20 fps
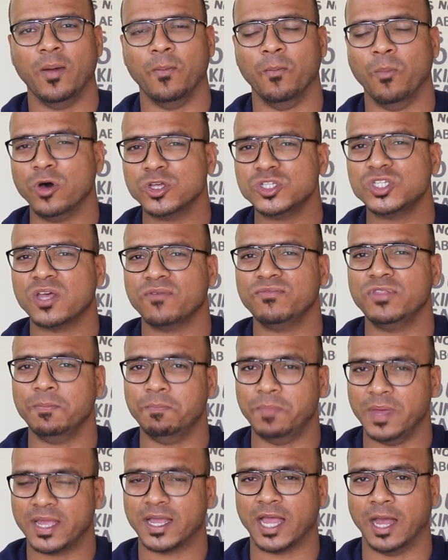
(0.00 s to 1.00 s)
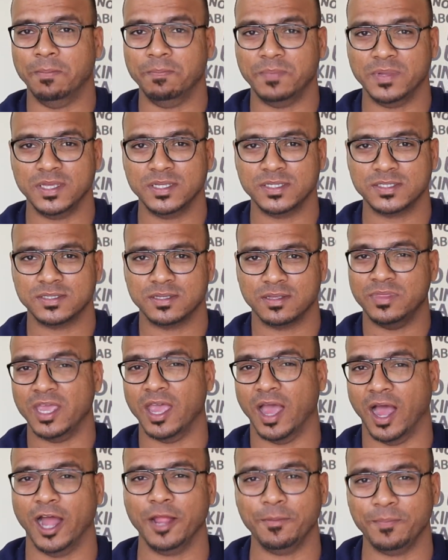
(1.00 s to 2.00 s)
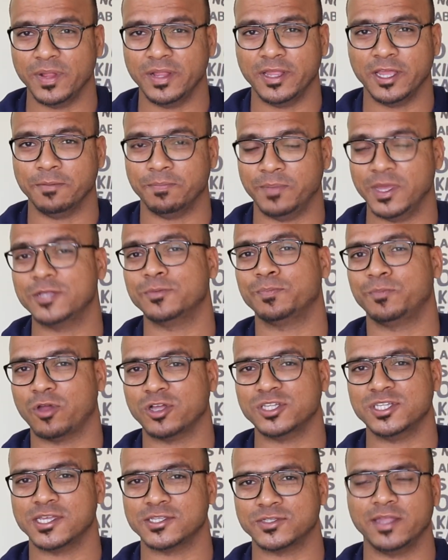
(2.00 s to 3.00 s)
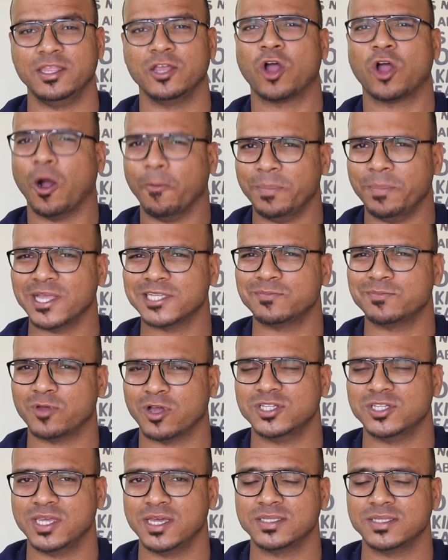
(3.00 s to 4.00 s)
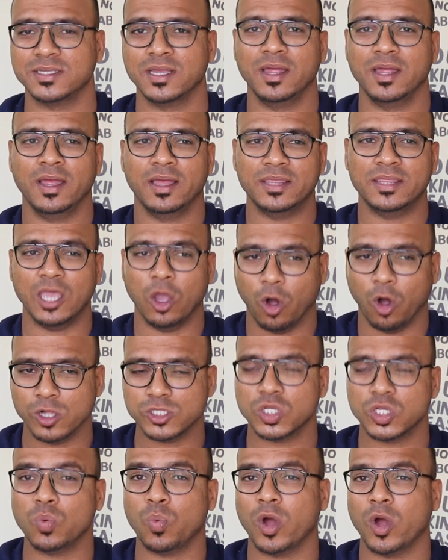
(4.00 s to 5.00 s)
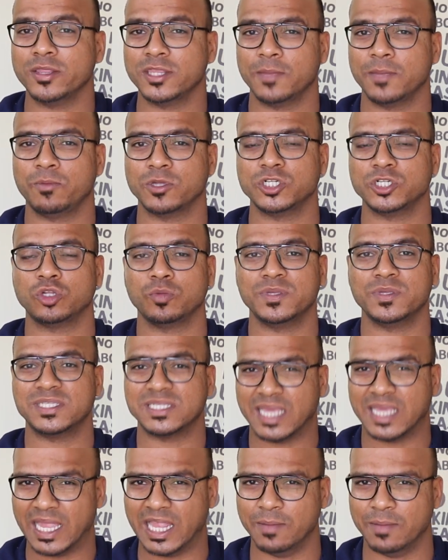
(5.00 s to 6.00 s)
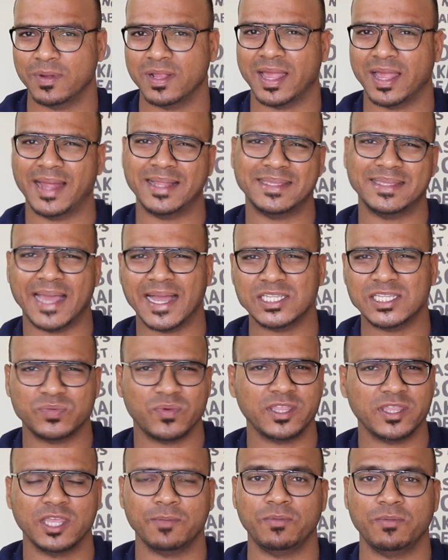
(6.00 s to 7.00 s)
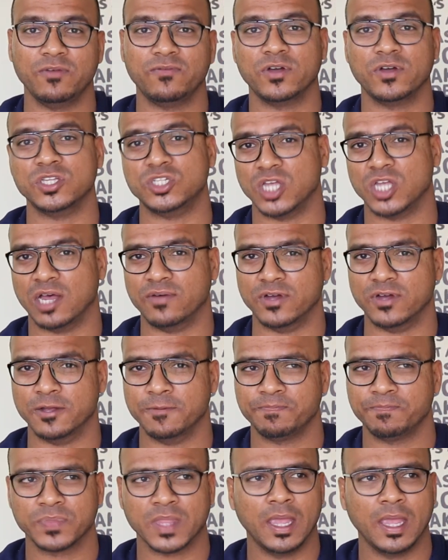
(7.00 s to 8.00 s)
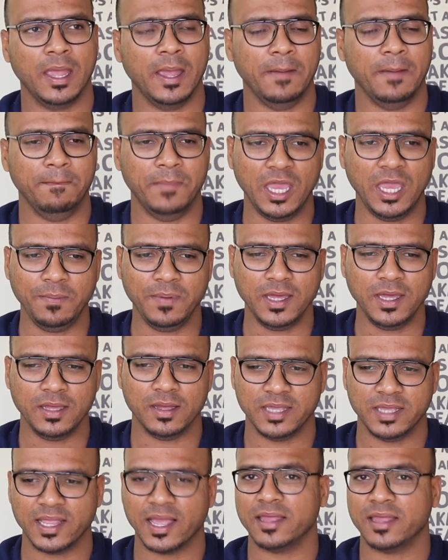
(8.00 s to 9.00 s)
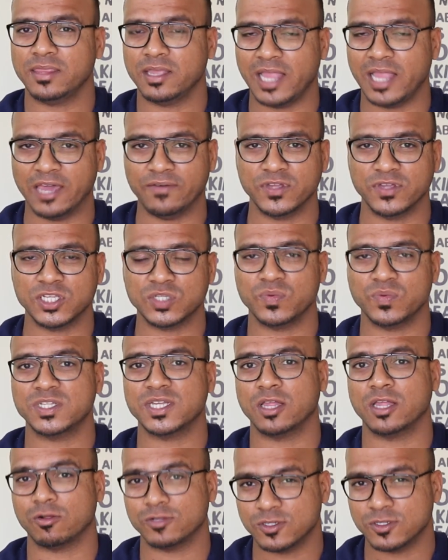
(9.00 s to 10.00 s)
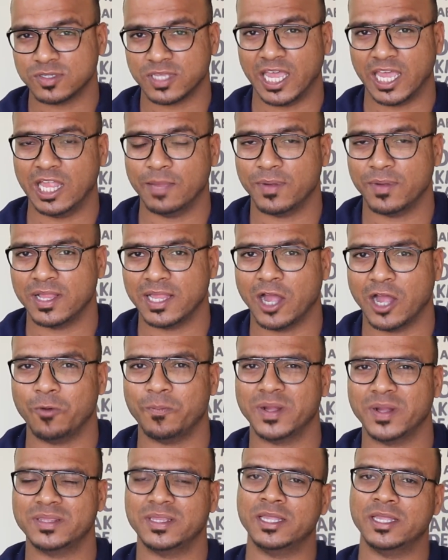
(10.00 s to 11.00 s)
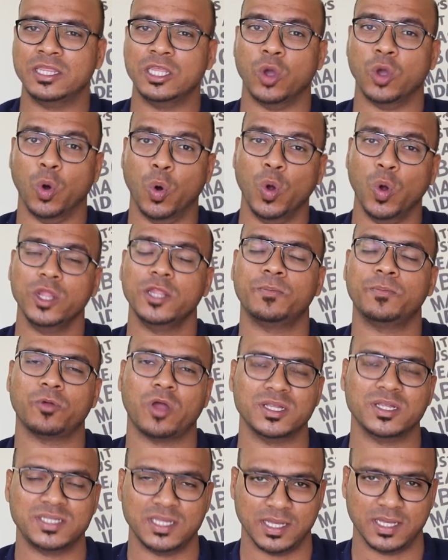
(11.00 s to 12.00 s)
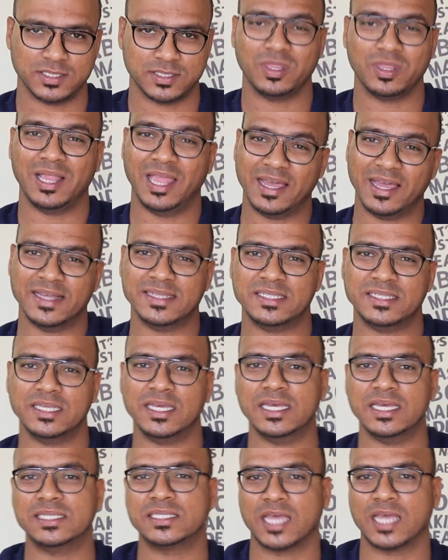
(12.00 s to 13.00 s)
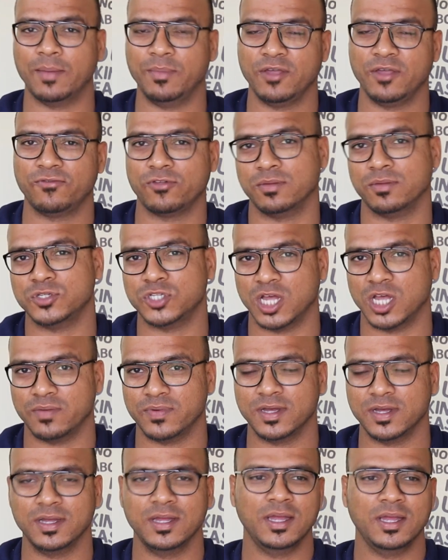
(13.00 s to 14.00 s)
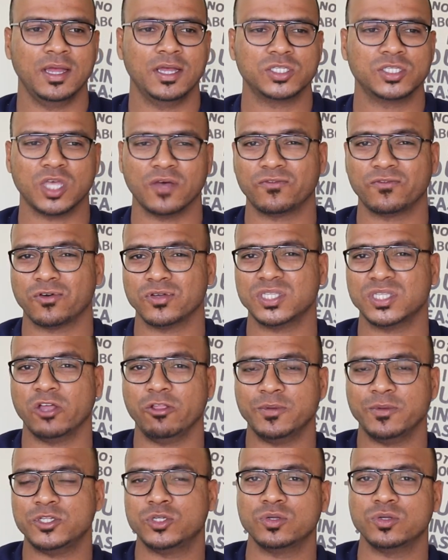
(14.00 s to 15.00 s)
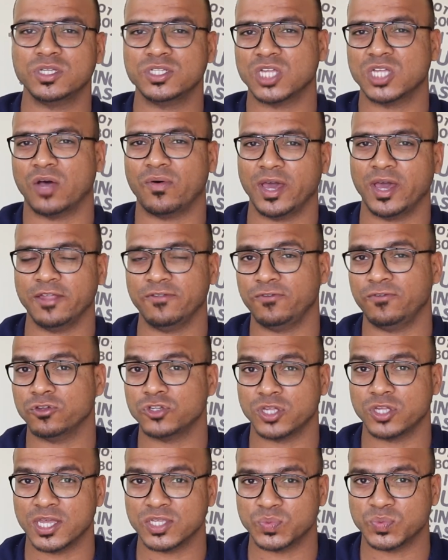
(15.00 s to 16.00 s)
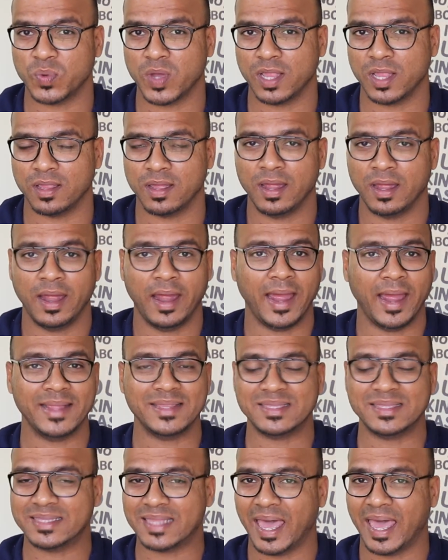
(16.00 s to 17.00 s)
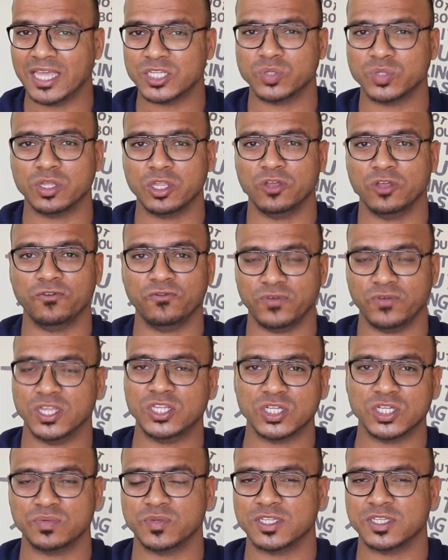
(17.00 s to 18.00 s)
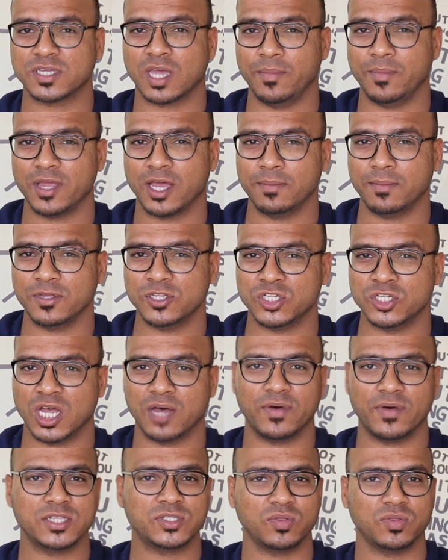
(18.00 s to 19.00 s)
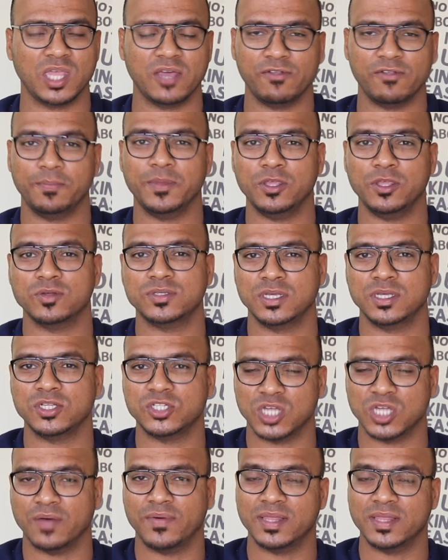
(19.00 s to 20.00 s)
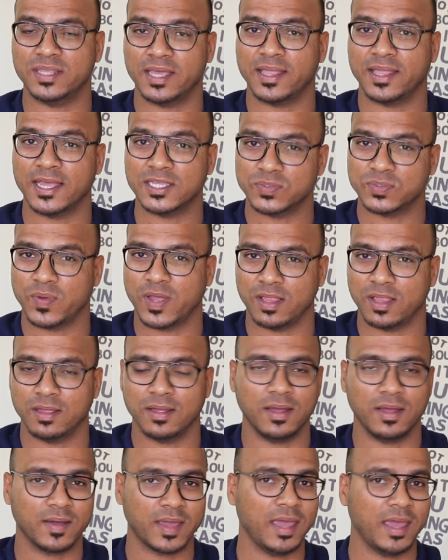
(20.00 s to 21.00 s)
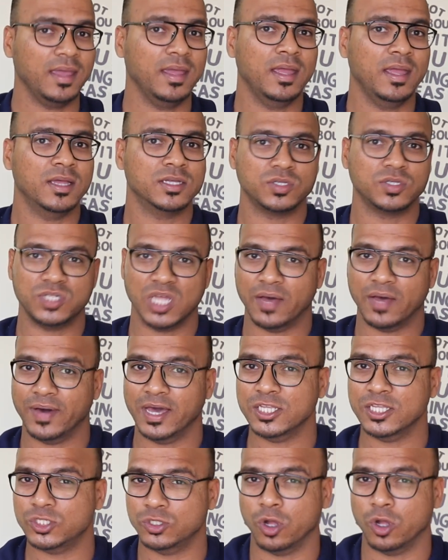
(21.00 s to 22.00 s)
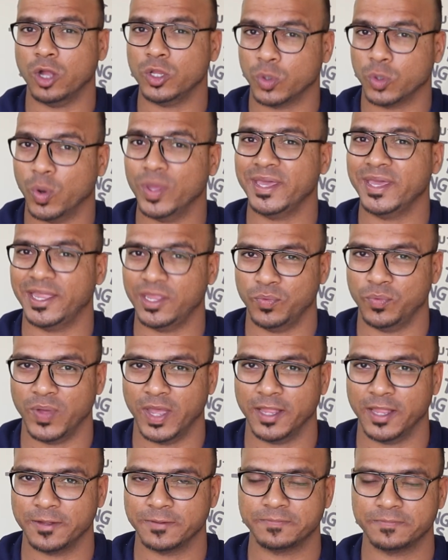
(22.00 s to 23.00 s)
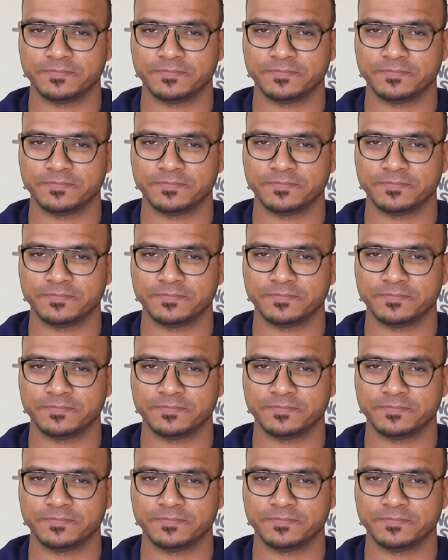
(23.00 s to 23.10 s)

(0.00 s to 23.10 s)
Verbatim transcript: Most of the big companies, they are building big projects, the complex projects. They also want their project to be scalable and that's where they prefer Java. Maybe there are other languages which are also scalable now, but then the old projects, the legacy is coming from Java. So of course they will be choosing Java in future as well. And thanks to the new features which is coming up in Java, so they will be using Java there as well. Okay, so Java is not going anywhere.